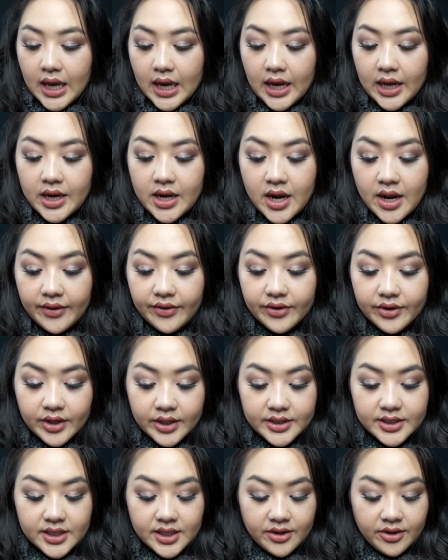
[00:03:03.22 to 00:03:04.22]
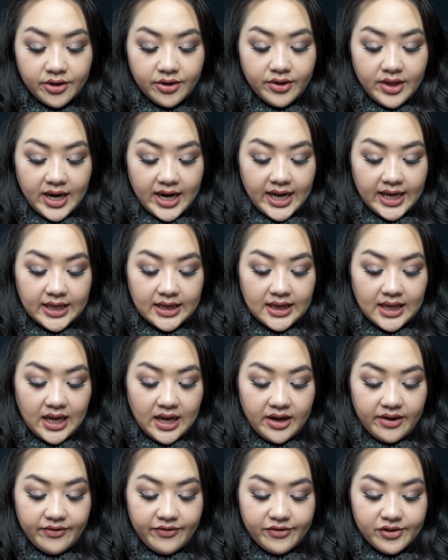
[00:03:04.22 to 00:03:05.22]
Another concealer that I
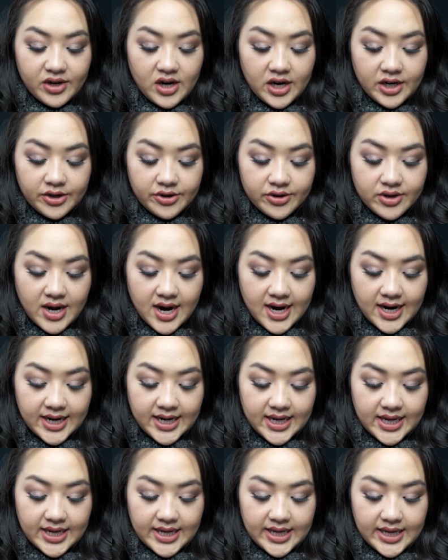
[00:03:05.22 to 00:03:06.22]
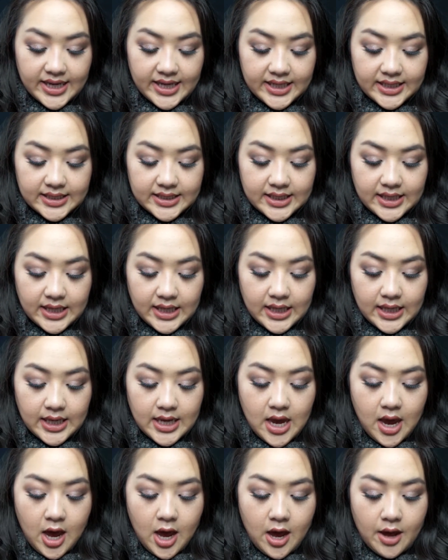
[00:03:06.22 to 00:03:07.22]
love for under eye is
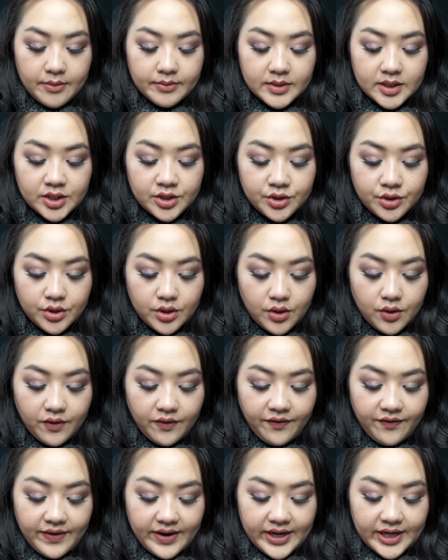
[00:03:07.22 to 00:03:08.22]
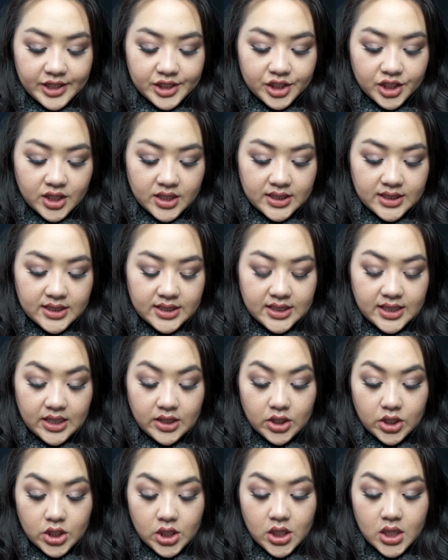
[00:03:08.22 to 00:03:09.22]
the Studio Finish
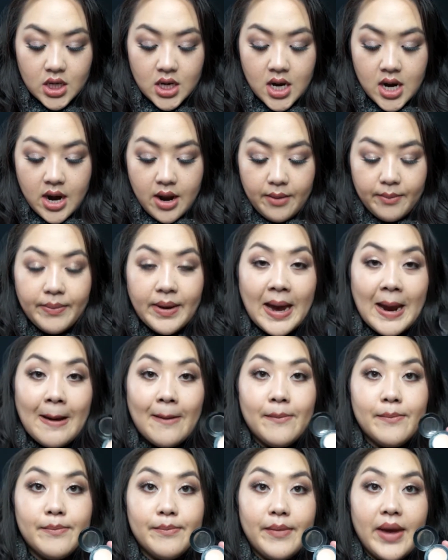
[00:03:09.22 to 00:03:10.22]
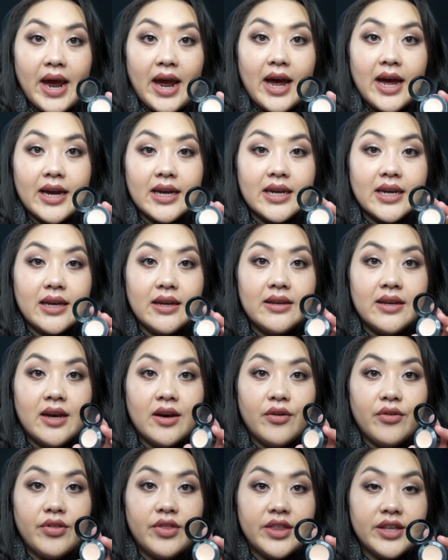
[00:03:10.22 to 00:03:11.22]
Concealer by MAC.
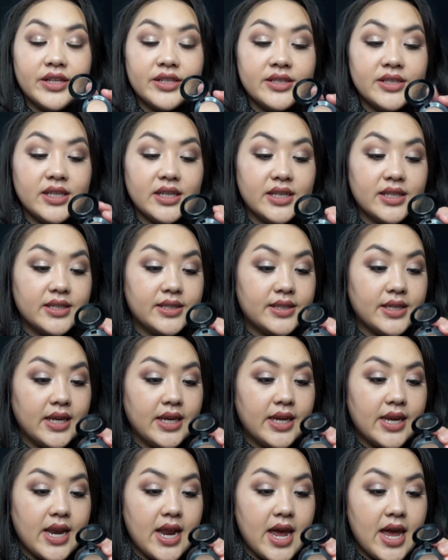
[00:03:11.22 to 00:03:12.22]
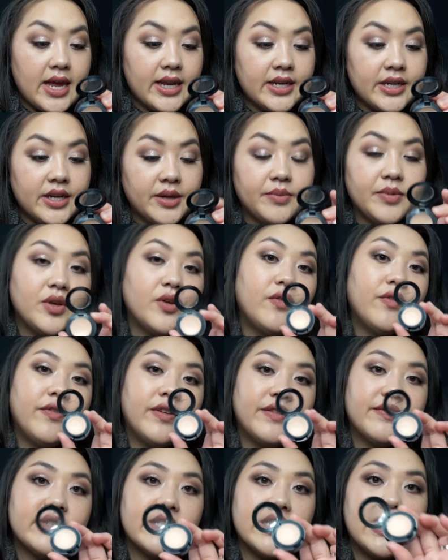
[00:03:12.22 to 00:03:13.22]
Now this is in
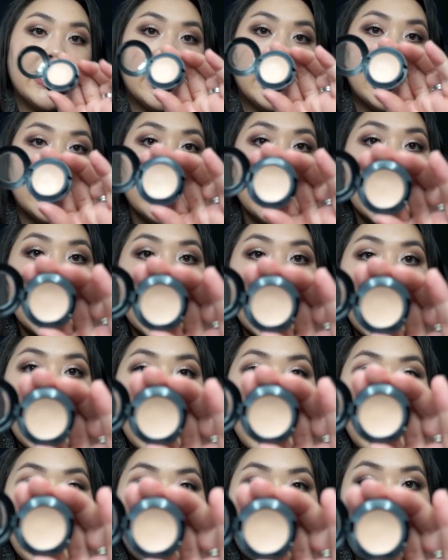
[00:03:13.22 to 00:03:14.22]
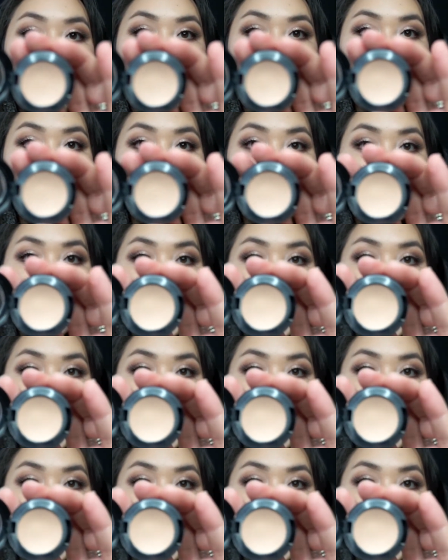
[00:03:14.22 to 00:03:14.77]
NW15, and this is what